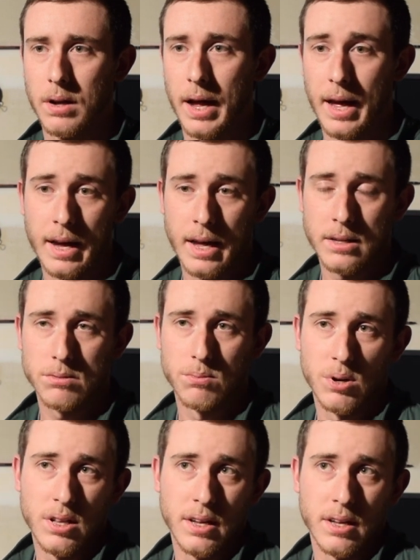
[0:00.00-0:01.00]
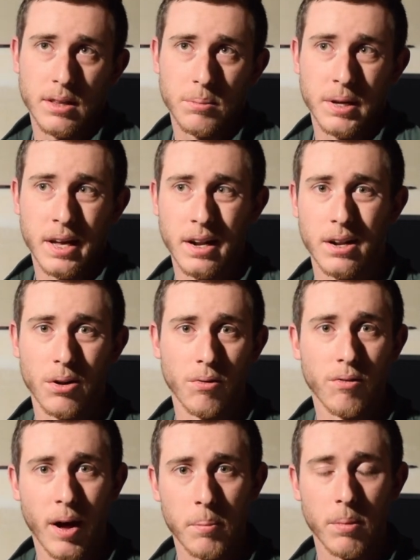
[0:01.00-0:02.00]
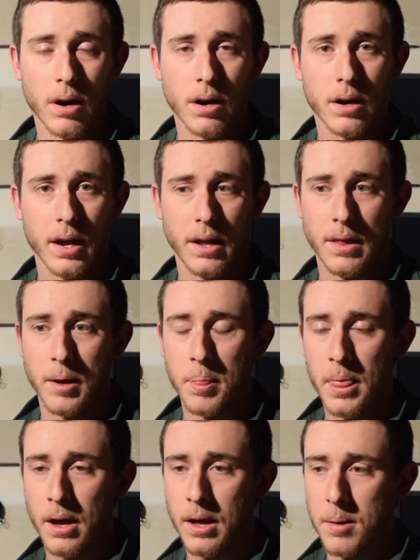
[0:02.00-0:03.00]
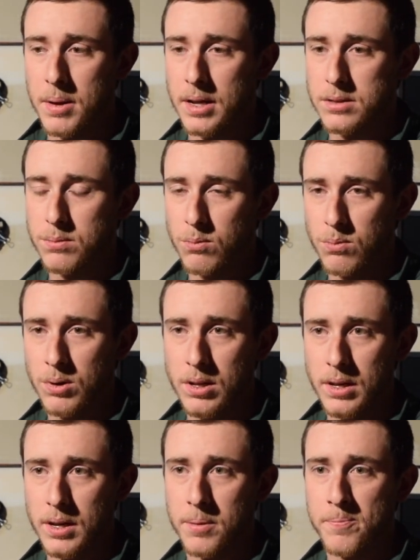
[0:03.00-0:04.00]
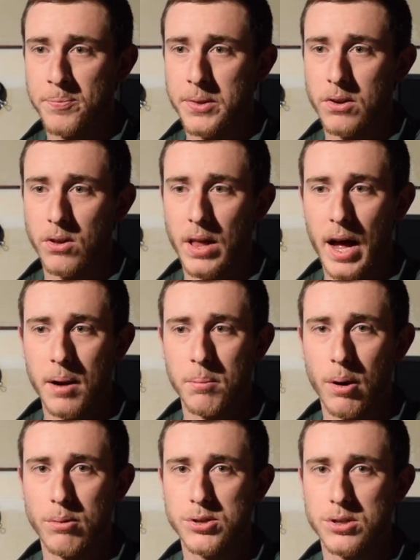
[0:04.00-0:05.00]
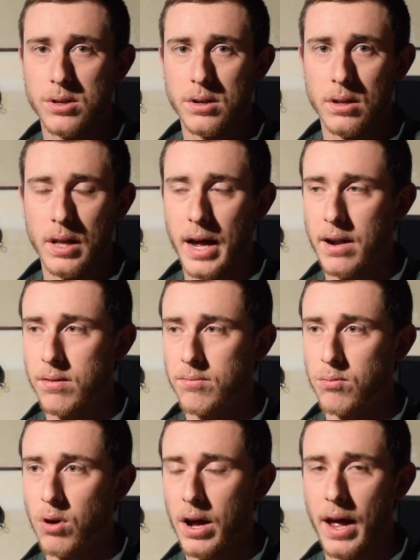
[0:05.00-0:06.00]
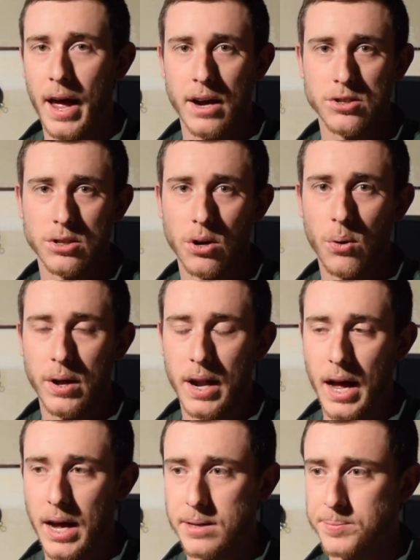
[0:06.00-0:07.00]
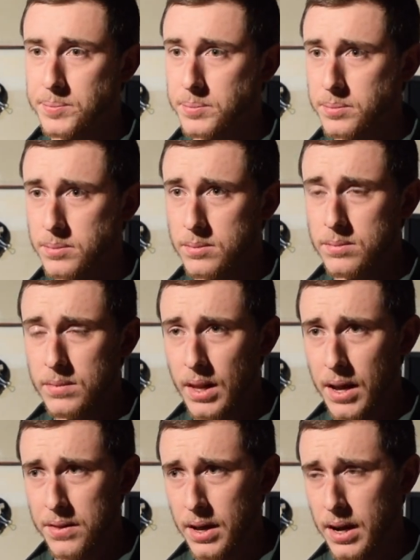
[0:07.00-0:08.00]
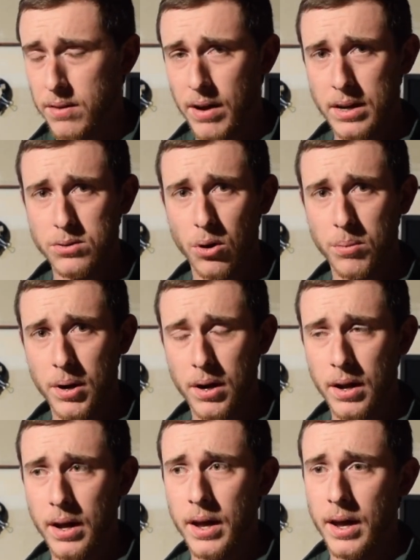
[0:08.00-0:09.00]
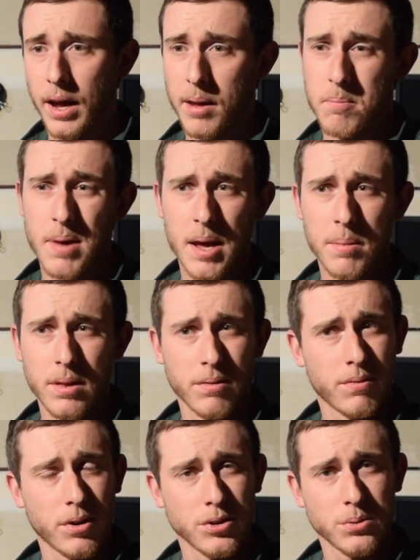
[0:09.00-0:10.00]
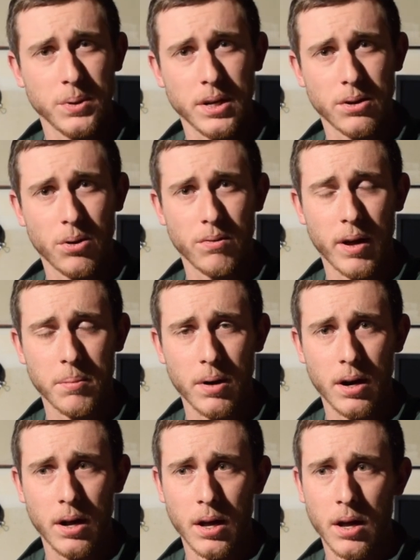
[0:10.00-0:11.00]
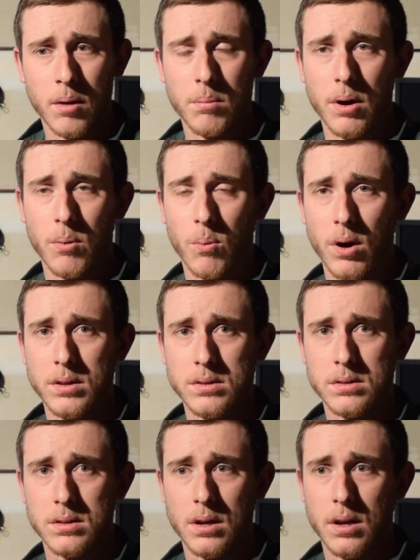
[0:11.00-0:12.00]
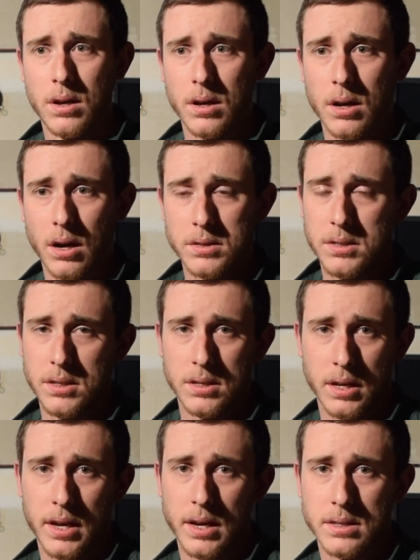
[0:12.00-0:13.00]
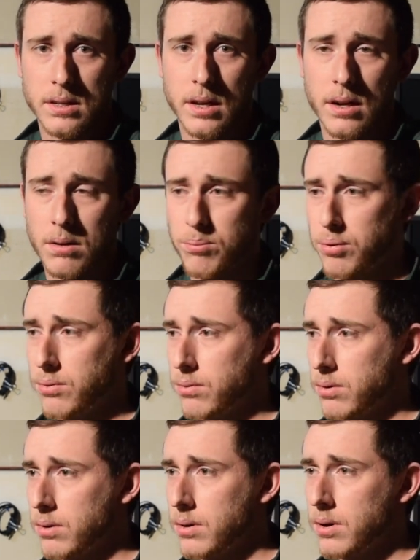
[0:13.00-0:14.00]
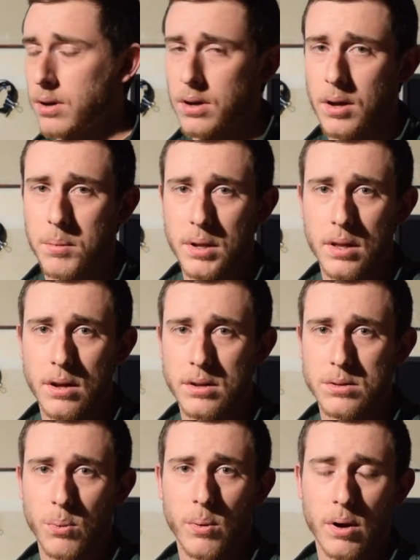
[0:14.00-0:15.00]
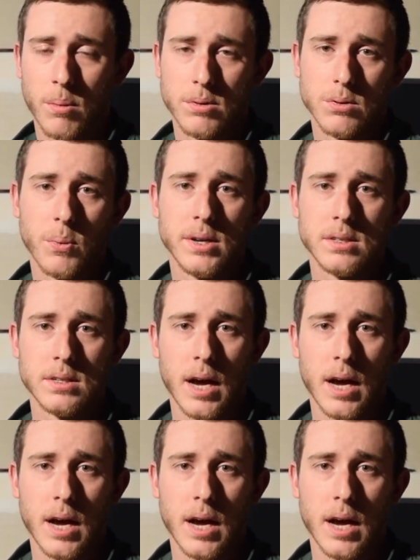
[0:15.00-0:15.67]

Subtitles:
I guess really in the beginning of November kind of thing. It's really, there's a lot of motion, a lot of rut action going on at the end of October and maybe the first week of November, but once gun season kicks in, it's almost a waste of